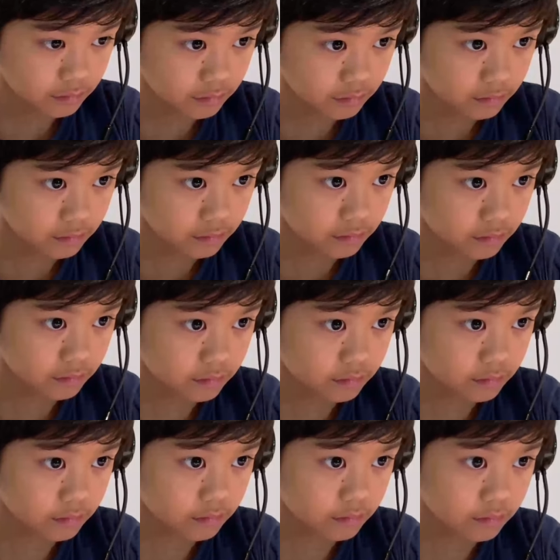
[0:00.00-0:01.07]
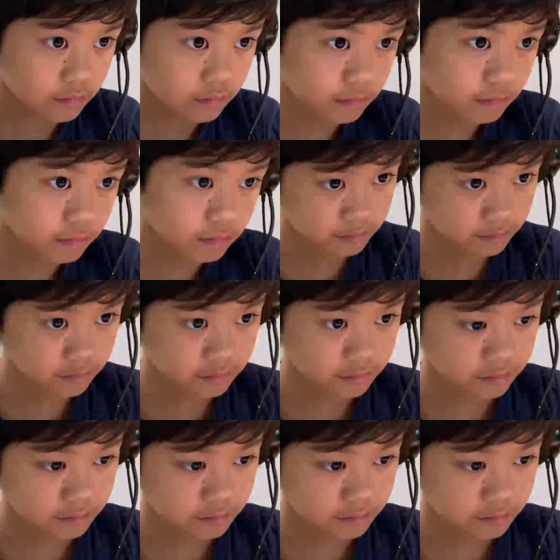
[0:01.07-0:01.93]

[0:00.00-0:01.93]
Nothing is said.